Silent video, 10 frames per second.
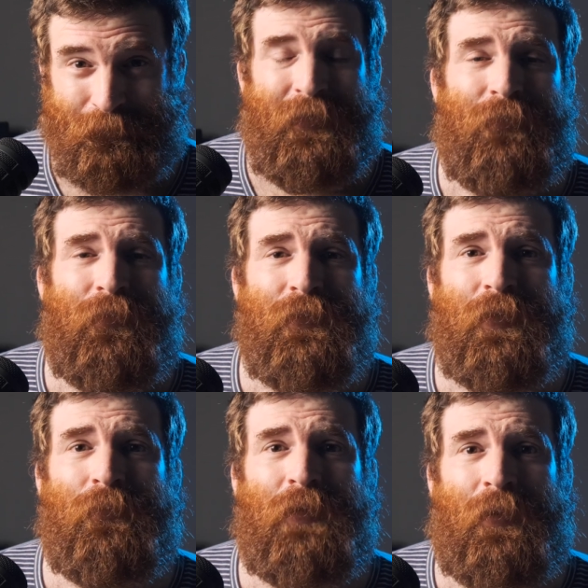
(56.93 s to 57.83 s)
Even
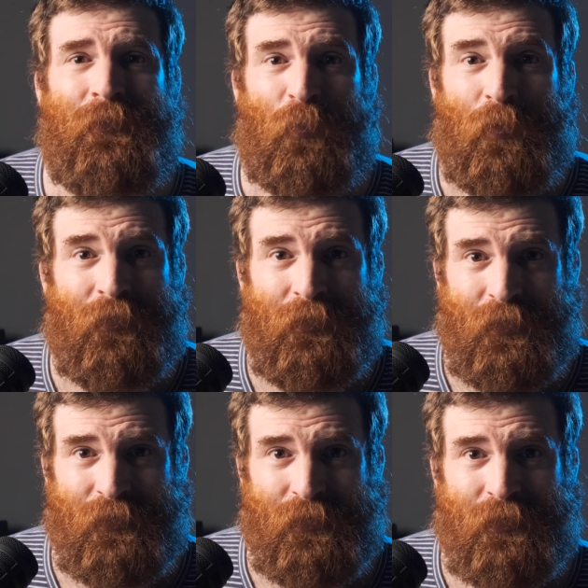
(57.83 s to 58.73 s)
sometimes with a decent